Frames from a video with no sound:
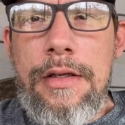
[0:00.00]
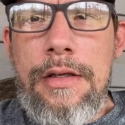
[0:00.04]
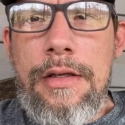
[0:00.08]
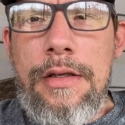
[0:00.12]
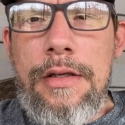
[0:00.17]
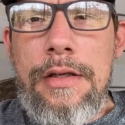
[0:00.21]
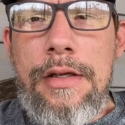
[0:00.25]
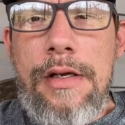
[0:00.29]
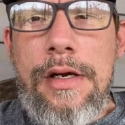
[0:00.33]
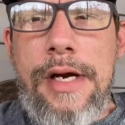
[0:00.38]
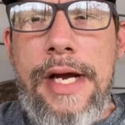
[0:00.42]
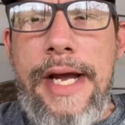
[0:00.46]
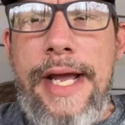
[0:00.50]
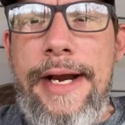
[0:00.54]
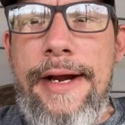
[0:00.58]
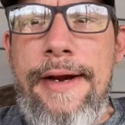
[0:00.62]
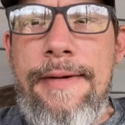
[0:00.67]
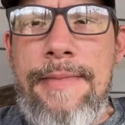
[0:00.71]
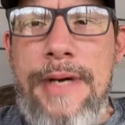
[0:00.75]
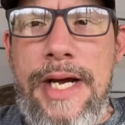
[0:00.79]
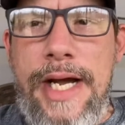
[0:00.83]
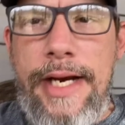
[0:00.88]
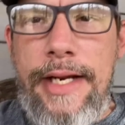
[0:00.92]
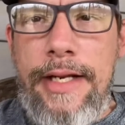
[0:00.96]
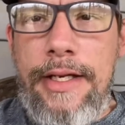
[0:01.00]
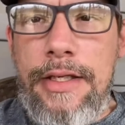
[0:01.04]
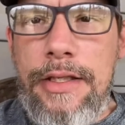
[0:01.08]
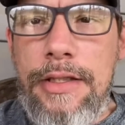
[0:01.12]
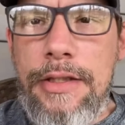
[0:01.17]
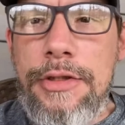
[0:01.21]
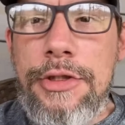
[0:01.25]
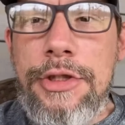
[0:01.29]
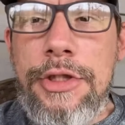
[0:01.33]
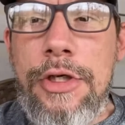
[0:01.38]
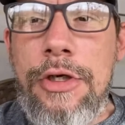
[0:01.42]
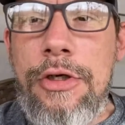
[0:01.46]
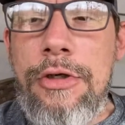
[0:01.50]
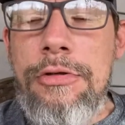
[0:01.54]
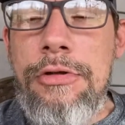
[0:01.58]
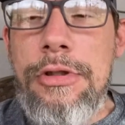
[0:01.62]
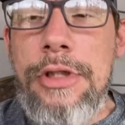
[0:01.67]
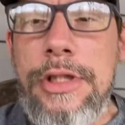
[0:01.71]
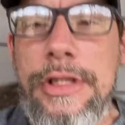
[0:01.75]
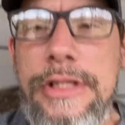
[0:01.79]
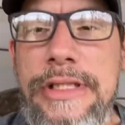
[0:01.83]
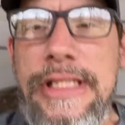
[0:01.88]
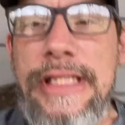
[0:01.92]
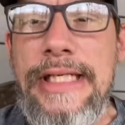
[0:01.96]
All right, everybody. So
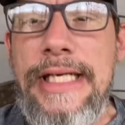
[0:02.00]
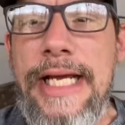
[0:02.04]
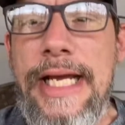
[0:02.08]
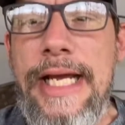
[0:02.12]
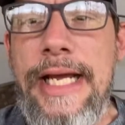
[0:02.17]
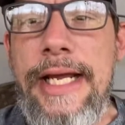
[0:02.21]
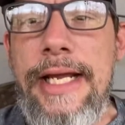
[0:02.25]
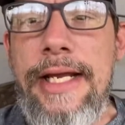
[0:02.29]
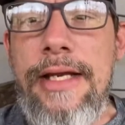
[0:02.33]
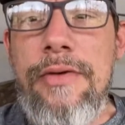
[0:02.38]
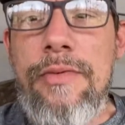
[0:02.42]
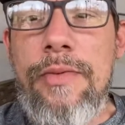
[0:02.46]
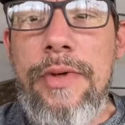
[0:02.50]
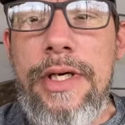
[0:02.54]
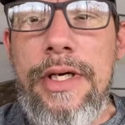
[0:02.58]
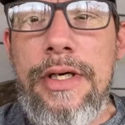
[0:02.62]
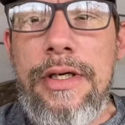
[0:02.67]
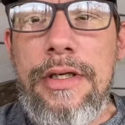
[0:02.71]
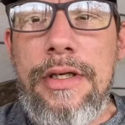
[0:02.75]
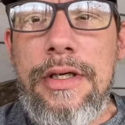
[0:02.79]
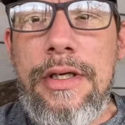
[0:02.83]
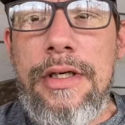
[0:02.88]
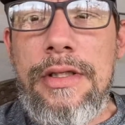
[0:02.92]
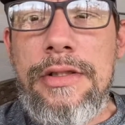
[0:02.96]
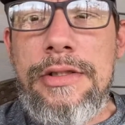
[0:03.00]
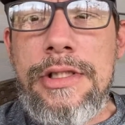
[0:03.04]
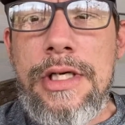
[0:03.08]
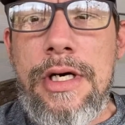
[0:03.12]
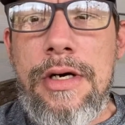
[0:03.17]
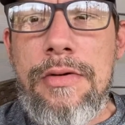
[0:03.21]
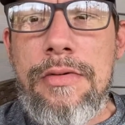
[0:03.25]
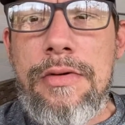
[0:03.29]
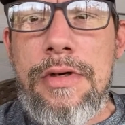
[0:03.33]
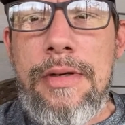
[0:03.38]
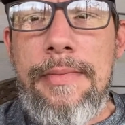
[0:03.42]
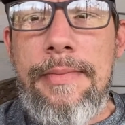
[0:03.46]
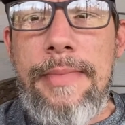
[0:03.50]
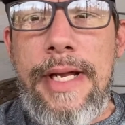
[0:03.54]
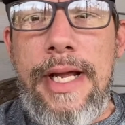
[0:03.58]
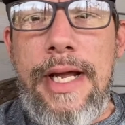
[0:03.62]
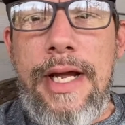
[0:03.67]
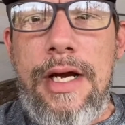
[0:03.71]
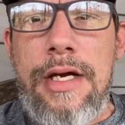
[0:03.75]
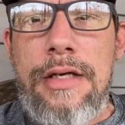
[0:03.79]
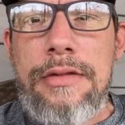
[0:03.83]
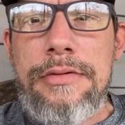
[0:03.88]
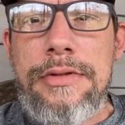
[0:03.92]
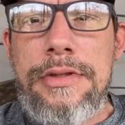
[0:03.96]
today we are going to talk
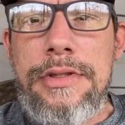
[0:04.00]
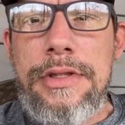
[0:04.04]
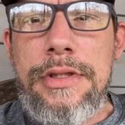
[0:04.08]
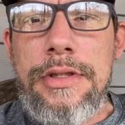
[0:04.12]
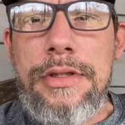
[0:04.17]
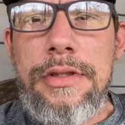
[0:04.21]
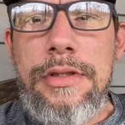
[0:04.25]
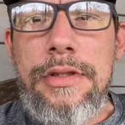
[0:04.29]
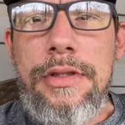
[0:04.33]
about